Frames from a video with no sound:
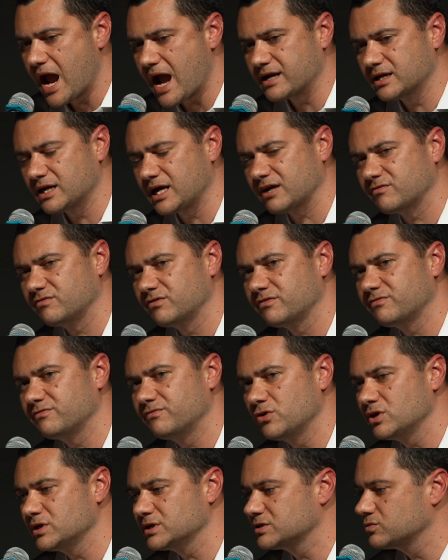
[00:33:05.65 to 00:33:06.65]
And like the
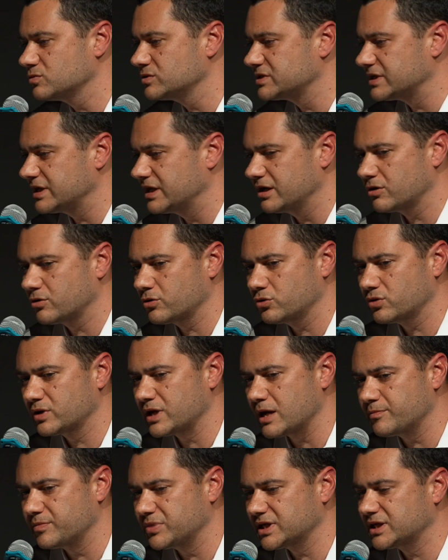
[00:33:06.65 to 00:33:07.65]
first was Eru
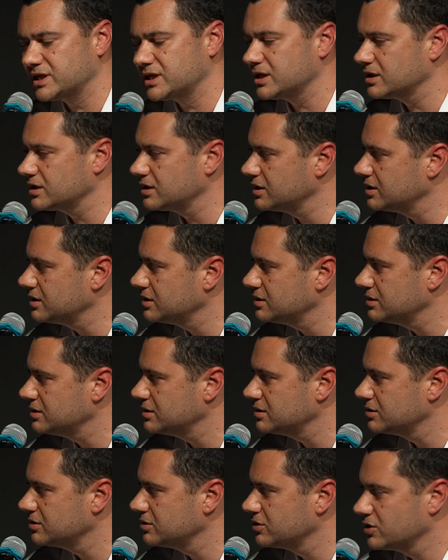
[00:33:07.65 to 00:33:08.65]
Kapakingi,
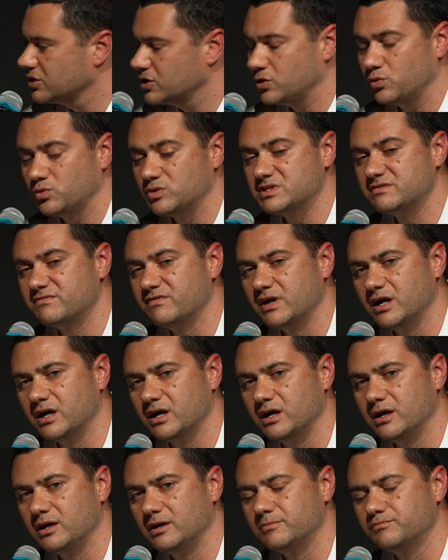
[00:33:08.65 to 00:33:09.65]
who was
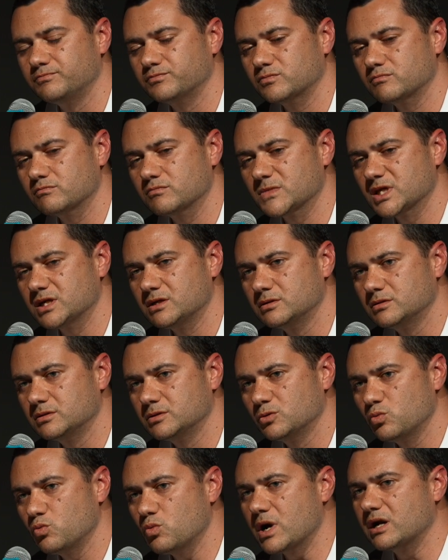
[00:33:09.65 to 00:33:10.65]

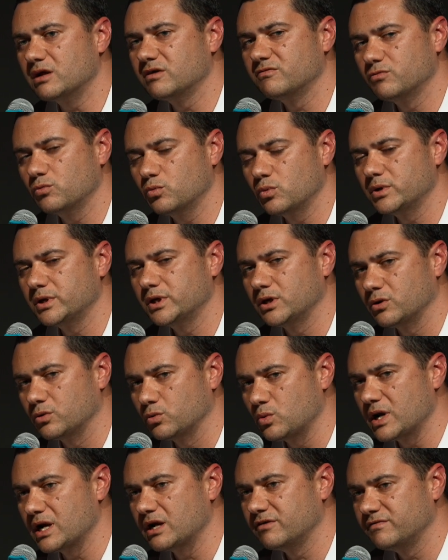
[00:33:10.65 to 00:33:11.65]
one of
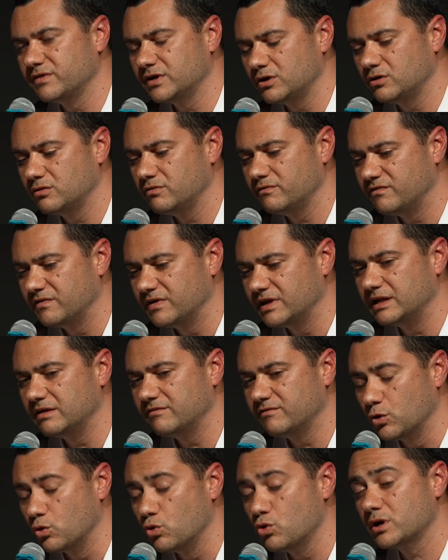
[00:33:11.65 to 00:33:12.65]

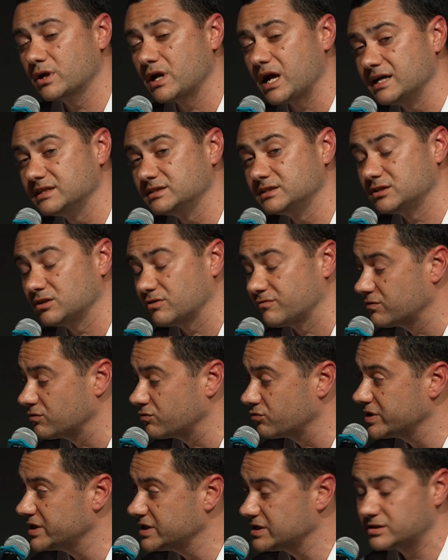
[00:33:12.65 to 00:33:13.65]
the organizers of
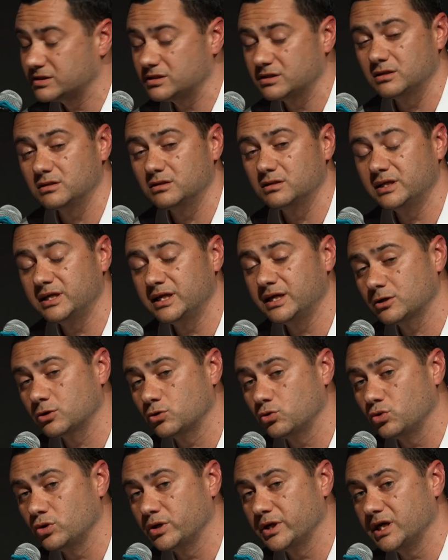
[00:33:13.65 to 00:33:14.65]
the recent
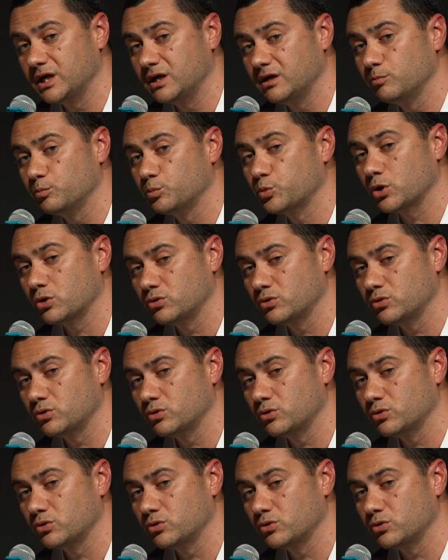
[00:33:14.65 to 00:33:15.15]
hikoi and